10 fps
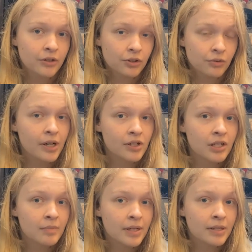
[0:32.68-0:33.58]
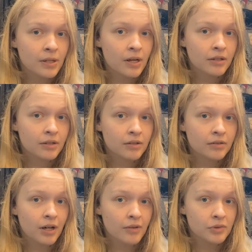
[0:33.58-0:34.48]
So it's actually been done
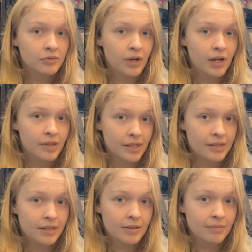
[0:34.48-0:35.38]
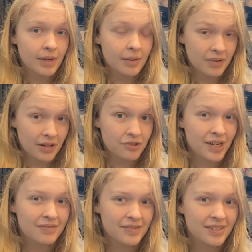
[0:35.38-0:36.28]
after five years and five
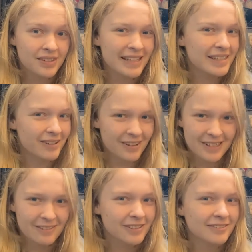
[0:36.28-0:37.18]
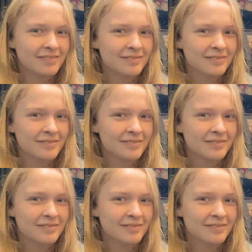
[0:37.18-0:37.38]
drafts is very surreal.